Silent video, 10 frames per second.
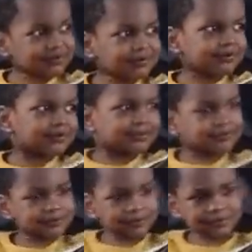
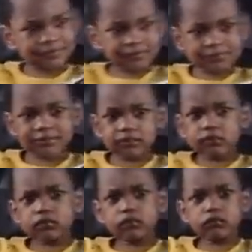
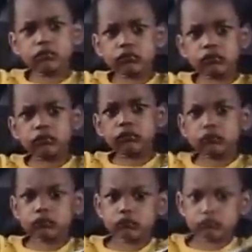
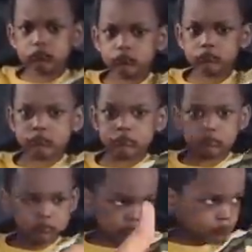
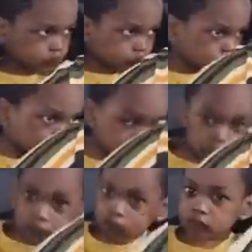
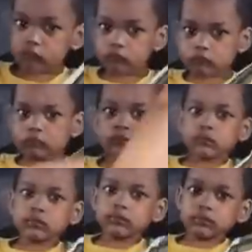
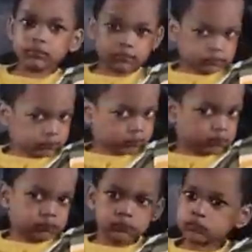
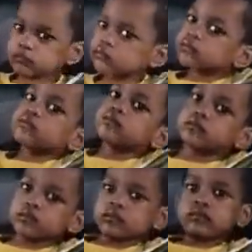
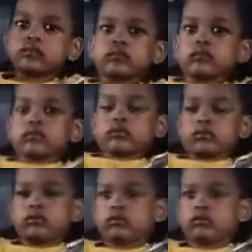(not speaking)